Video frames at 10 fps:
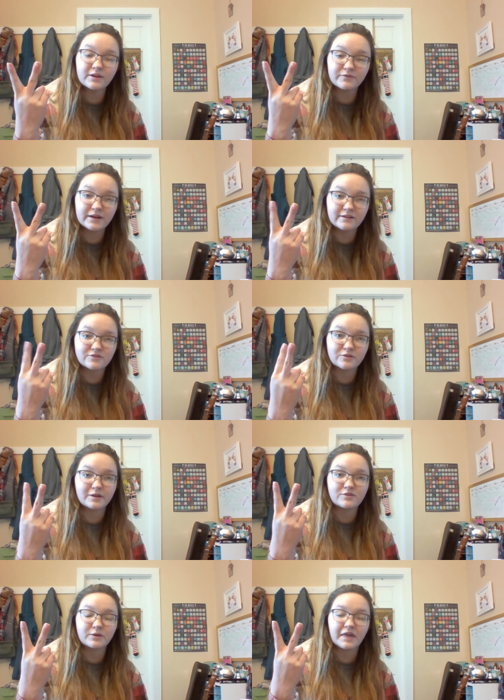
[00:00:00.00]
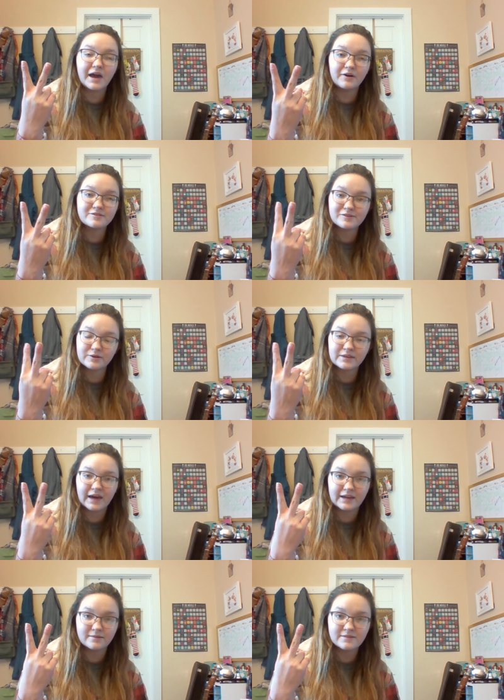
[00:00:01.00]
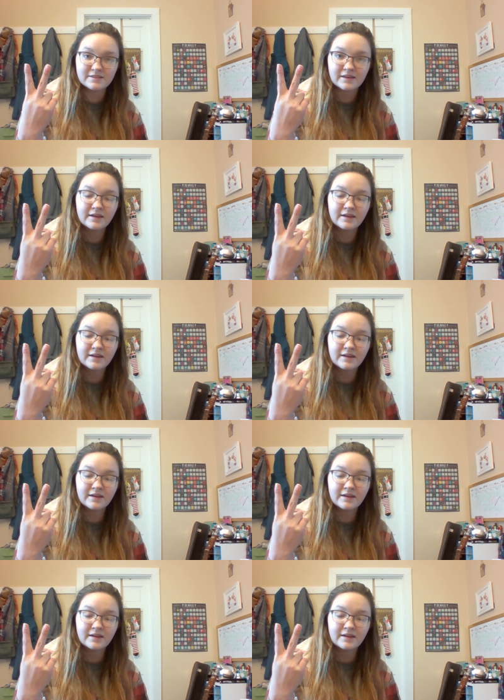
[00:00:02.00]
different instruments with household items.